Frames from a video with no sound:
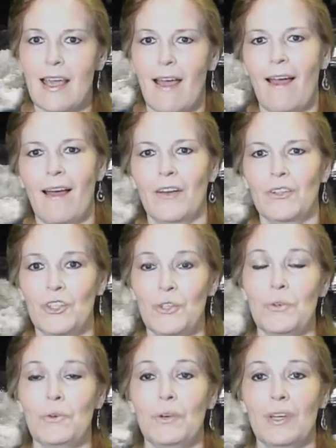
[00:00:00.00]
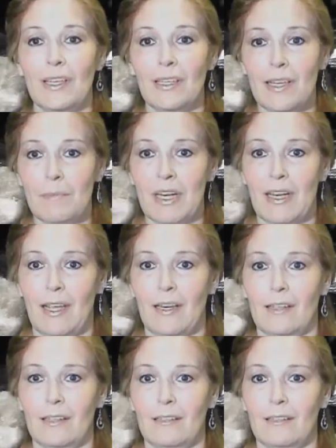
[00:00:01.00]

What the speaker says: how to eliminate it,